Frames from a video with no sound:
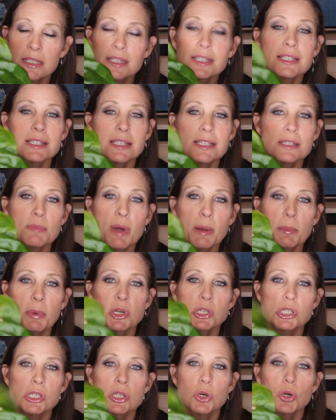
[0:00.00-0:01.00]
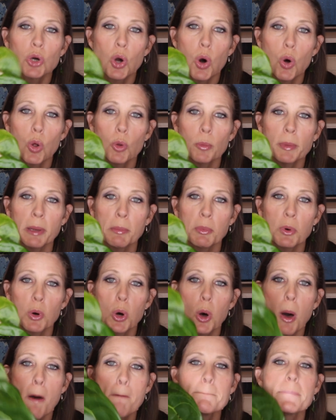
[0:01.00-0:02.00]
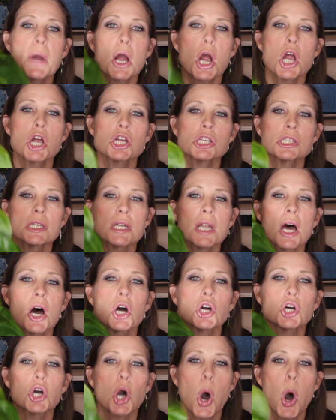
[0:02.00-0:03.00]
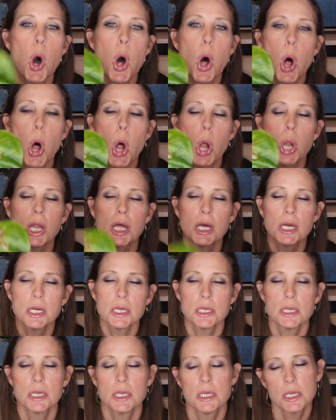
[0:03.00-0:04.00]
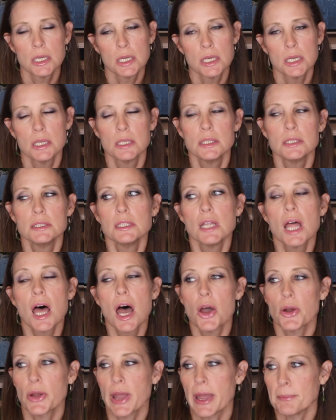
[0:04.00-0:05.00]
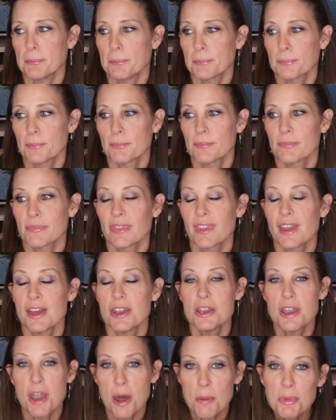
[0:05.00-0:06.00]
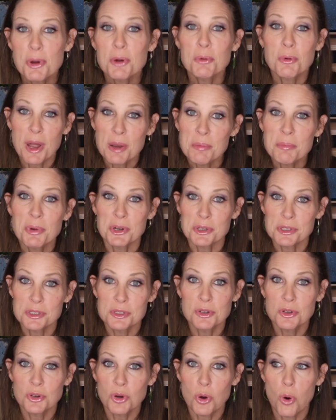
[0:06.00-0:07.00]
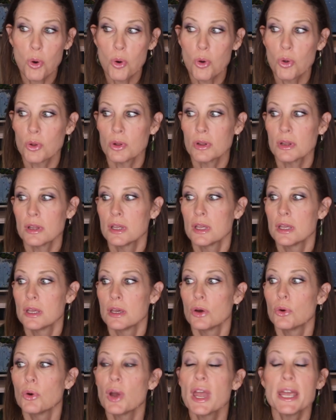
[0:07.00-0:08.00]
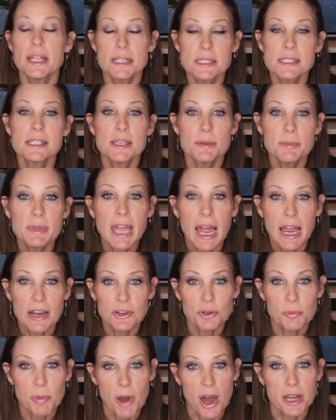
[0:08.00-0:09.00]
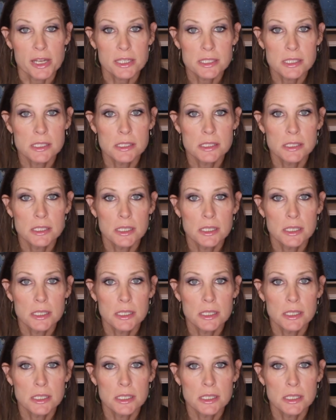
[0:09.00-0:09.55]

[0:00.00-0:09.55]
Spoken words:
This is my personal goal, people. Personal goal. Okay. Number one personal goal in semihydroponics this